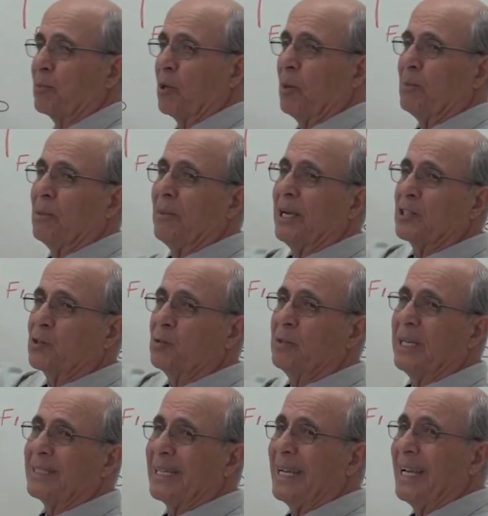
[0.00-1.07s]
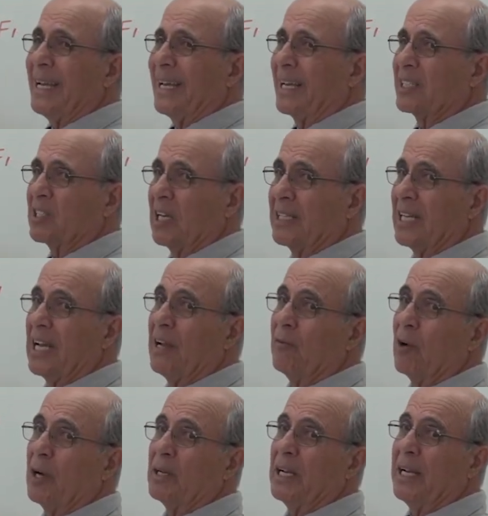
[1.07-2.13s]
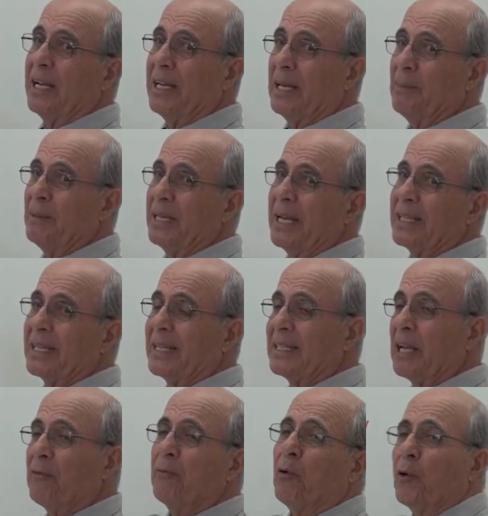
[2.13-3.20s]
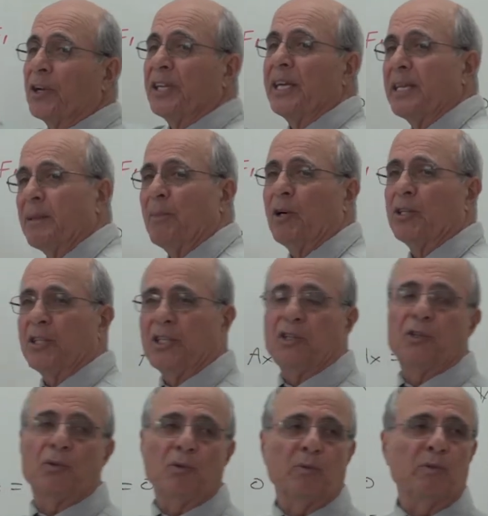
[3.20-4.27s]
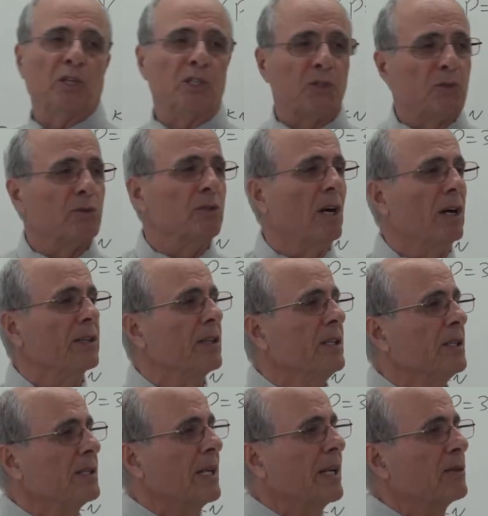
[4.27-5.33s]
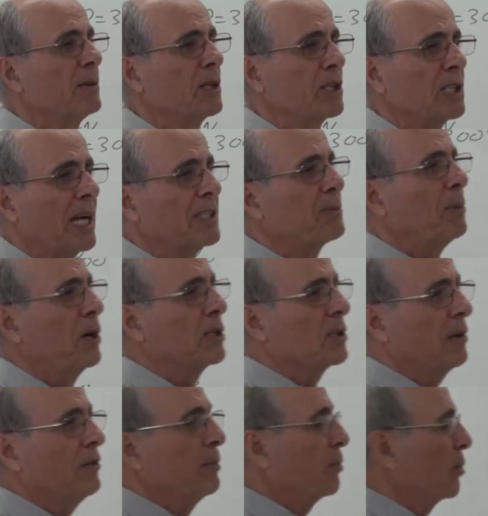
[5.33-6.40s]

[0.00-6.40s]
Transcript: problem. As soon as Ax and Ay eliminated, they forget about these two. They should not. Is that because that's part of a